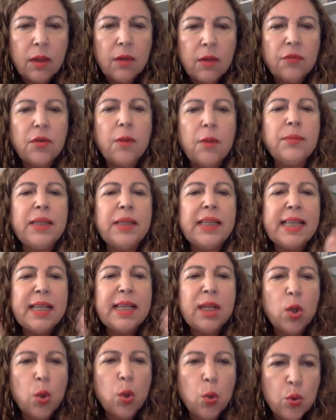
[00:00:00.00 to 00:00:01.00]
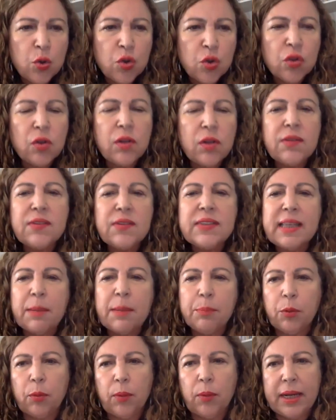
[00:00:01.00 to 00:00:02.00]
from the illusion of
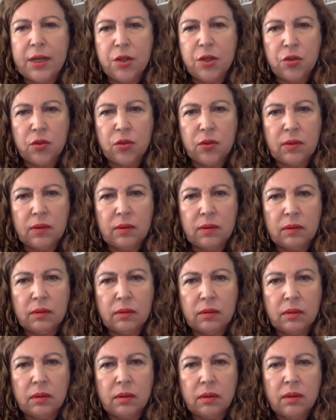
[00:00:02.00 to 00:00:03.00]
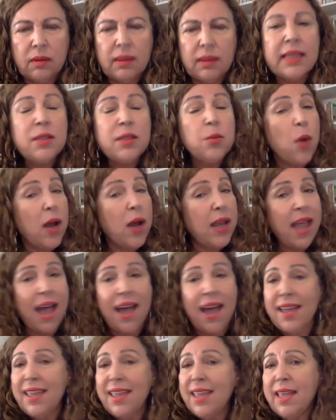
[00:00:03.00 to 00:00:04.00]
separation. That's why
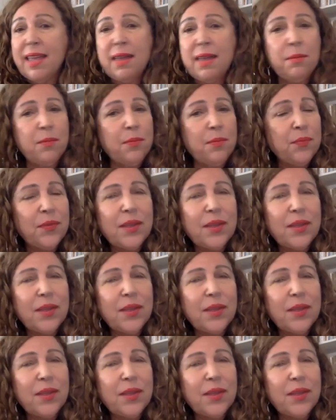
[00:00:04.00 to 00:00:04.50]
I am